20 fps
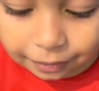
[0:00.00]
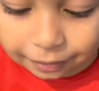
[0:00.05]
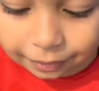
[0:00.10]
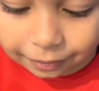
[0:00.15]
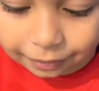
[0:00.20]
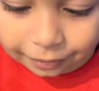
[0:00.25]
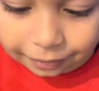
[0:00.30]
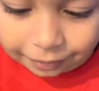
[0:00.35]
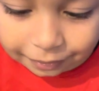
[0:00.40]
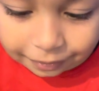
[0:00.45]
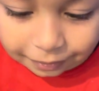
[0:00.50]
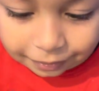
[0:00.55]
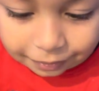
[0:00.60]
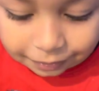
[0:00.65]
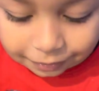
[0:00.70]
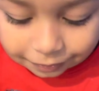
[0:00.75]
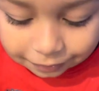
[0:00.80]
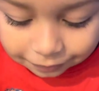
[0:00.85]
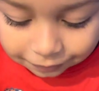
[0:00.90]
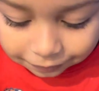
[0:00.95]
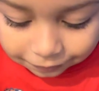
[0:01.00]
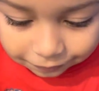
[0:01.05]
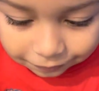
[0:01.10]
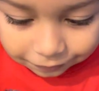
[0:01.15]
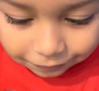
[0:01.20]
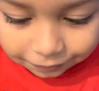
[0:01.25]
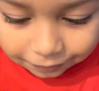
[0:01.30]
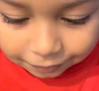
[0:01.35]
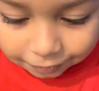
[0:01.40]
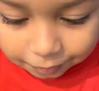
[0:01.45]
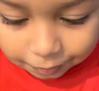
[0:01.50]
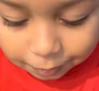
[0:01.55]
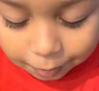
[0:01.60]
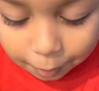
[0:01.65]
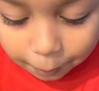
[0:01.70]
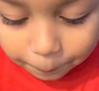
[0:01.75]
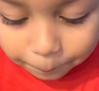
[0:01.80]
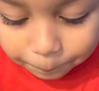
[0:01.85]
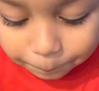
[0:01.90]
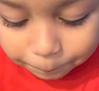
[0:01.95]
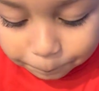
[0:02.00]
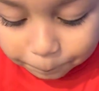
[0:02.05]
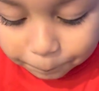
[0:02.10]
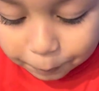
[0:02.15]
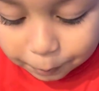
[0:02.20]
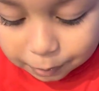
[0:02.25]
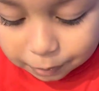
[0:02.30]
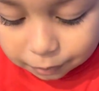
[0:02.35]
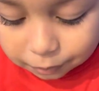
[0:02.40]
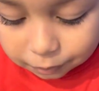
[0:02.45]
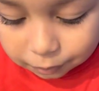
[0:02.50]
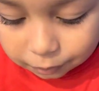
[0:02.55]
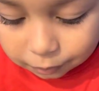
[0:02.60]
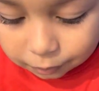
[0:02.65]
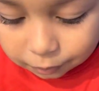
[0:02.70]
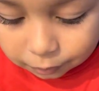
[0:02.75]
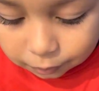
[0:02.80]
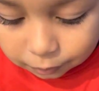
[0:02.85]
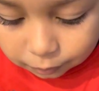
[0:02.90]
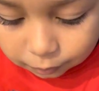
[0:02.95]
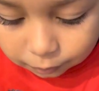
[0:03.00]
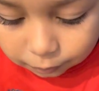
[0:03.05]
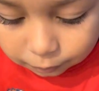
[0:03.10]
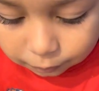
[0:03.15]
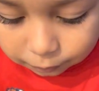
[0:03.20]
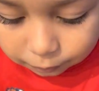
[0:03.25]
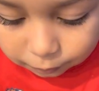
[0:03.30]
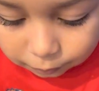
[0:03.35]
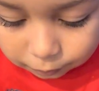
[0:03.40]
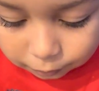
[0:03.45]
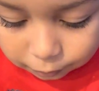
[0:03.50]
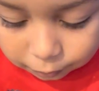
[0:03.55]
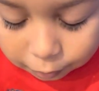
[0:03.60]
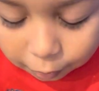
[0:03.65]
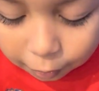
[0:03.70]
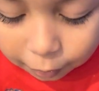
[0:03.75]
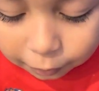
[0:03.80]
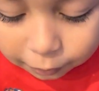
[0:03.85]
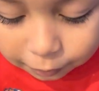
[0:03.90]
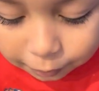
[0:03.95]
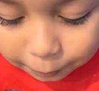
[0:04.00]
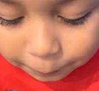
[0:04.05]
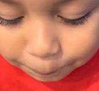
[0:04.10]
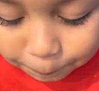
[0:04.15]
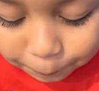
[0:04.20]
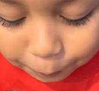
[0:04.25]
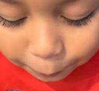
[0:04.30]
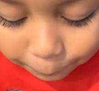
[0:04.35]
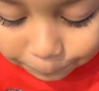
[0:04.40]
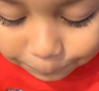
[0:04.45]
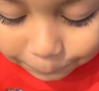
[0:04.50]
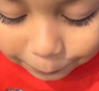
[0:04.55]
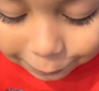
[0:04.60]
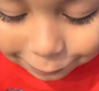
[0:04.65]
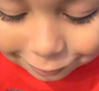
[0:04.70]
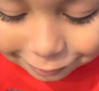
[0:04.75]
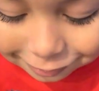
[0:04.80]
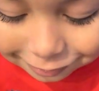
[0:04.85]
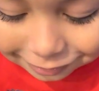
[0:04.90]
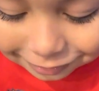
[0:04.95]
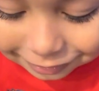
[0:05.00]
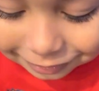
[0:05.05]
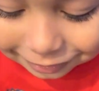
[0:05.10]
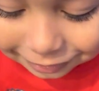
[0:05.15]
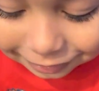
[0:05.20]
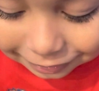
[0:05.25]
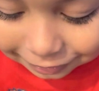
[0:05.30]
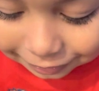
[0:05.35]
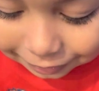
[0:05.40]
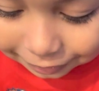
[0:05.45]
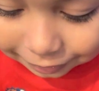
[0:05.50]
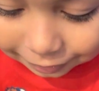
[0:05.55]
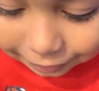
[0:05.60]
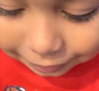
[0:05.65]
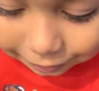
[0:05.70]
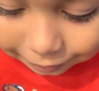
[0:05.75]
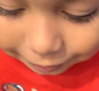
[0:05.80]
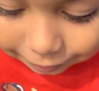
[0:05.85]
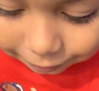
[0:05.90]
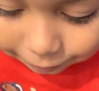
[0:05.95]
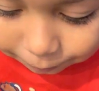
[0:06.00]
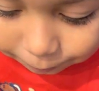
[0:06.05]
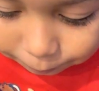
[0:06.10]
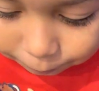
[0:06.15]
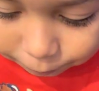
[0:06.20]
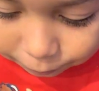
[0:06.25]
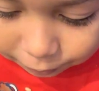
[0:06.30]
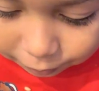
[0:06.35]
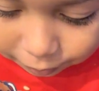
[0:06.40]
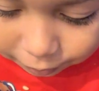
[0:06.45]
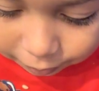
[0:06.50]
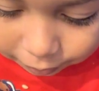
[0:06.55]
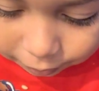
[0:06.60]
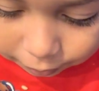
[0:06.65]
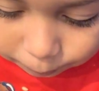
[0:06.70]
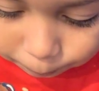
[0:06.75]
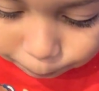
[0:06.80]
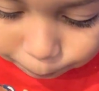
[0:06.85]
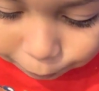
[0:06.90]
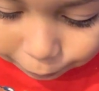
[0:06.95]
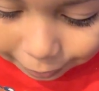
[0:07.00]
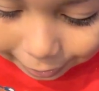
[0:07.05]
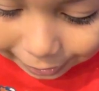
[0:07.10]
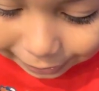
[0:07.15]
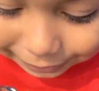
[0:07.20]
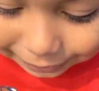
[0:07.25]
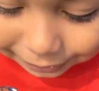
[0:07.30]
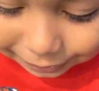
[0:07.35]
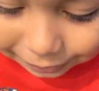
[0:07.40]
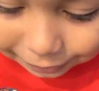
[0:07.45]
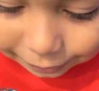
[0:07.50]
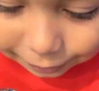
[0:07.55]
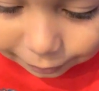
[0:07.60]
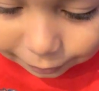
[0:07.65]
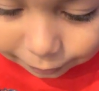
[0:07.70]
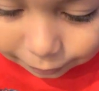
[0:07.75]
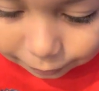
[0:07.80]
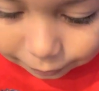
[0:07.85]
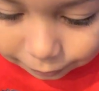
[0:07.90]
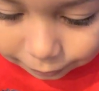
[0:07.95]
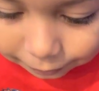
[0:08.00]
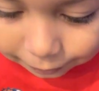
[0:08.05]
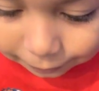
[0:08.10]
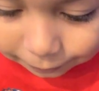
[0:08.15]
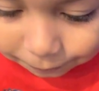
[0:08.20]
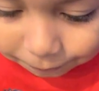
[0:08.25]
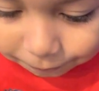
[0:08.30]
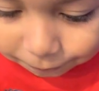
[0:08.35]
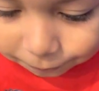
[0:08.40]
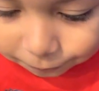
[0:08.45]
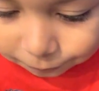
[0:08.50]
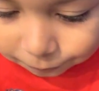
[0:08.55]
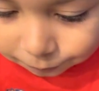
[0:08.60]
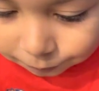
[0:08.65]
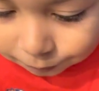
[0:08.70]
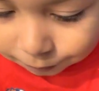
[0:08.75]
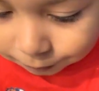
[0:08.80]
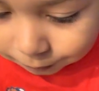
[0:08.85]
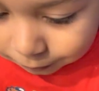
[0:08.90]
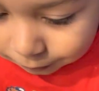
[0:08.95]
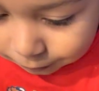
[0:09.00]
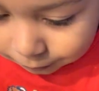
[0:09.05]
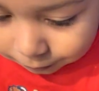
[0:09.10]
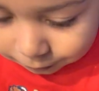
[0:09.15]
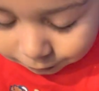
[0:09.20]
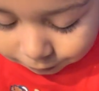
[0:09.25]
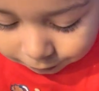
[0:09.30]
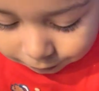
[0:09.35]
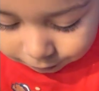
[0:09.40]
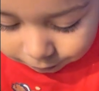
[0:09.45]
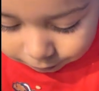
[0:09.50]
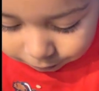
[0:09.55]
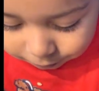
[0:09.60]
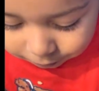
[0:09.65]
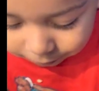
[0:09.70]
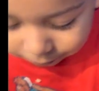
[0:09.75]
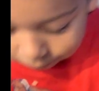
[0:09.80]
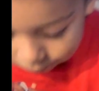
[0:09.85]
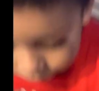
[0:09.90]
at the color. What color is that? Look at, it's darker than purple. Darker purple. What color is it? Look. Black. That is black. You're right. I think you were close